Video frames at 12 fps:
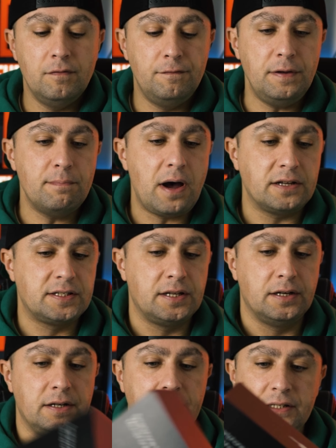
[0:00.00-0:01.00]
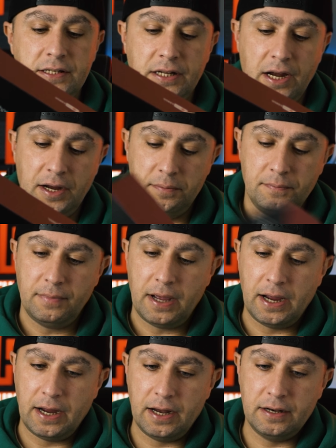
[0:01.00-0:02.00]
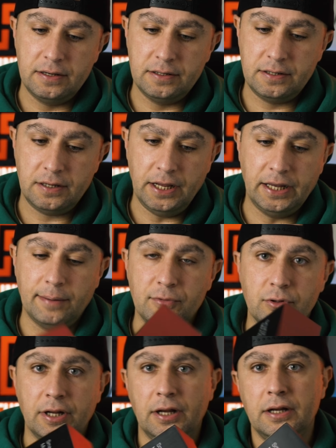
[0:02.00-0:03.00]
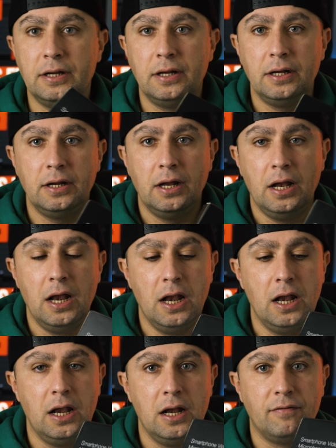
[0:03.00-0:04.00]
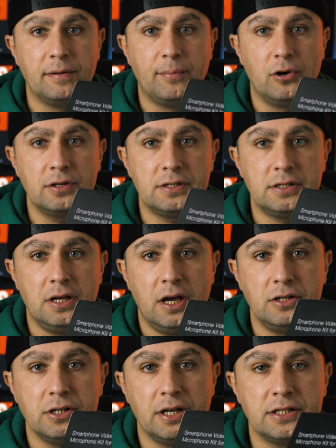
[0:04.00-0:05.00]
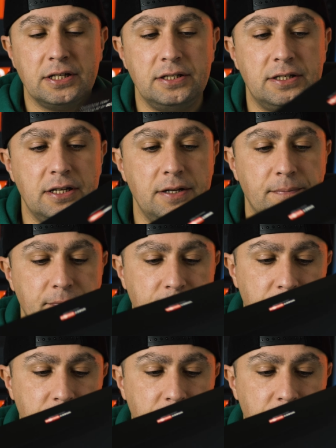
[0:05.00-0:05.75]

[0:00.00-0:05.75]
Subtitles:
V-Master is the name, and it comes on a lovely box, as you guys can see.